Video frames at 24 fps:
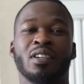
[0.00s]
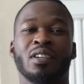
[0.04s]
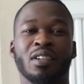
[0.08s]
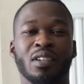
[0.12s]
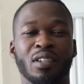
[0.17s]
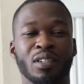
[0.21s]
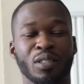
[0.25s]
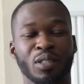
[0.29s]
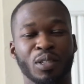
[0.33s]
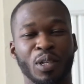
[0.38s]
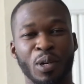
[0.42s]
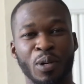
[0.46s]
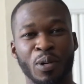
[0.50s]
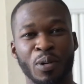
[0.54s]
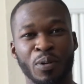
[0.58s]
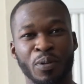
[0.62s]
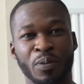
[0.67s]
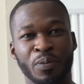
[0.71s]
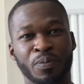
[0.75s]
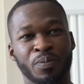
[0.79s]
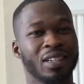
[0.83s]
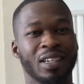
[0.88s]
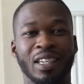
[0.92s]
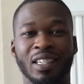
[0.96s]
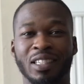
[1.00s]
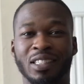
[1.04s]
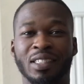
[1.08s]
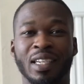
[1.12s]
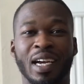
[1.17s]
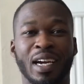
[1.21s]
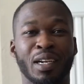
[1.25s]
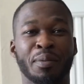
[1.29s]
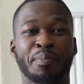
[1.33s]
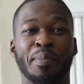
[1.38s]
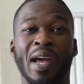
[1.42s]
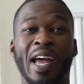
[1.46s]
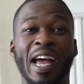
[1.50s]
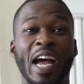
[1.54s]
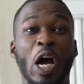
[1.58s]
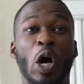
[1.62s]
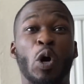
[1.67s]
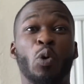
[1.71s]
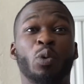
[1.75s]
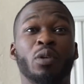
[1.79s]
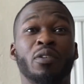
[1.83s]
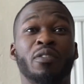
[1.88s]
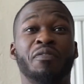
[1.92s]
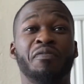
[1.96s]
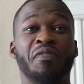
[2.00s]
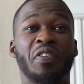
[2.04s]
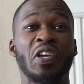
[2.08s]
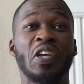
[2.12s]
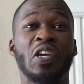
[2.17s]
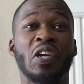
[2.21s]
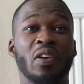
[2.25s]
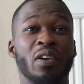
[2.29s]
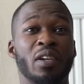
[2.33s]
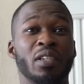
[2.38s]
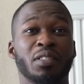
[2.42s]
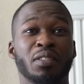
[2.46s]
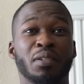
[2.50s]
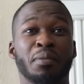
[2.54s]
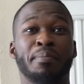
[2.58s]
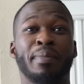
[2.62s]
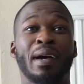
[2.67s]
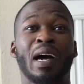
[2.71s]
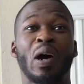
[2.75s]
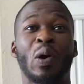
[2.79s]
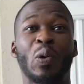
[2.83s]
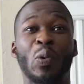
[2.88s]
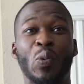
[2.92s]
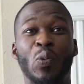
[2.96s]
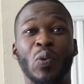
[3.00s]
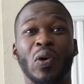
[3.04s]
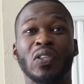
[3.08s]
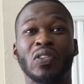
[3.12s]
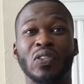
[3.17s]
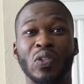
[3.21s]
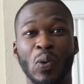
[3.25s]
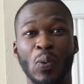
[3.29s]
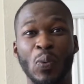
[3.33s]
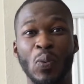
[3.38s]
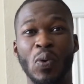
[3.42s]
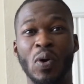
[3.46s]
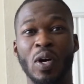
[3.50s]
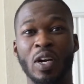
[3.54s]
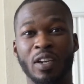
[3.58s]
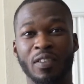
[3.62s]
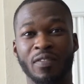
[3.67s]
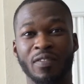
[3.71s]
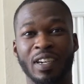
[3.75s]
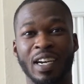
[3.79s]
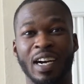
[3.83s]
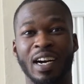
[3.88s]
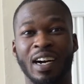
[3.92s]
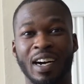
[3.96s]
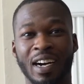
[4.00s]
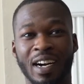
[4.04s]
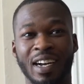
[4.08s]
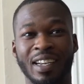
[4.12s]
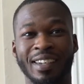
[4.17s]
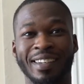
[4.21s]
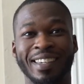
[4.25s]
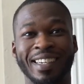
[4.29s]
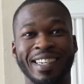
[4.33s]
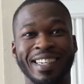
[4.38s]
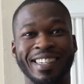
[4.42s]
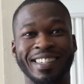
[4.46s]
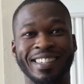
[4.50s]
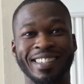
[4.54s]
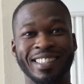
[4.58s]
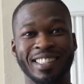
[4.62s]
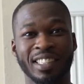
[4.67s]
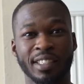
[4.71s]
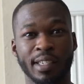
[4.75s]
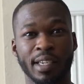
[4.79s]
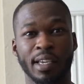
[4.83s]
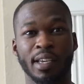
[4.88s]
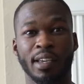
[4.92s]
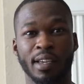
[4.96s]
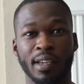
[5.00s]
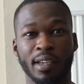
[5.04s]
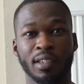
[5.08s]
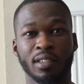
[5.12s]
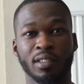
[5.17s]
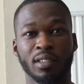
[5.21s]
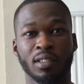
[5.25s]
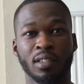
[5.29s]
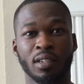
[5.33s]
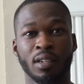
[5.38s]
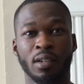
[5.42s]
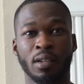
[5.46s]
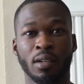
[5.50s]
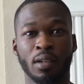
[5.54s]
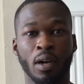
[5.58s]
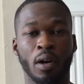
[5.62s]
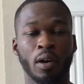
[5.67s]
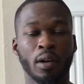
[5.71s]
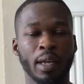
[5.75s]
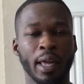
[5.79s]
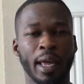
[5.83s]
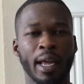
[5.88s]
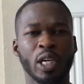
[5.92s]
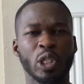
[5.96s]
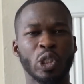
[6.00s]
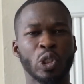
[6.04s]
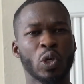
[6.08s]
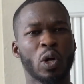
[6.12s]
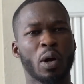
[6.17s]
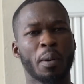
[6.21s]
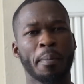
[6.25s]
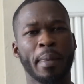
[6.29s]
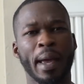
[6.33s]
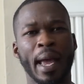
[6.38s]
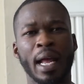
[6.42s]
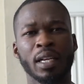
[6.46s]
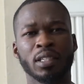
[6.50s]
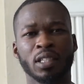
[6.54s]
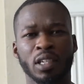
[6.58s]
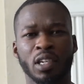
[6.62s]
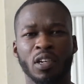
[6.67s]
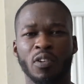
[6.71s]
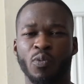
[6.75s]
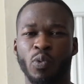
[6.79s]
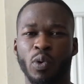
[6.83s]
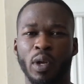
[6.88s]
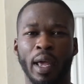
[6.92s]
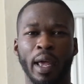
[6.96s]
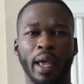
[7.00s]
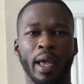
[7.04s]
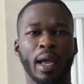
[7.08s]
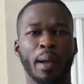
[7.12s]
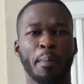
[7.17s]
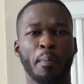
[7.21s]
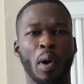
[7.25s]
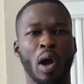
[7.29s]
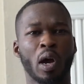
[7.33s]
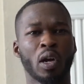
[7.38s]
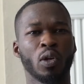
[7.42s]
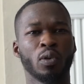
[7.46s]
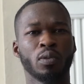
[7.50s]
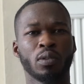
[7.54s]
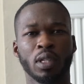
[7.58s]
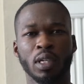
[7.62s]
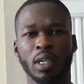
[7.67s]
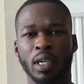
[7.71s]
So it's not about how we feel, it's about what the Word of God says. Okay, so imagine if we had Martin Luther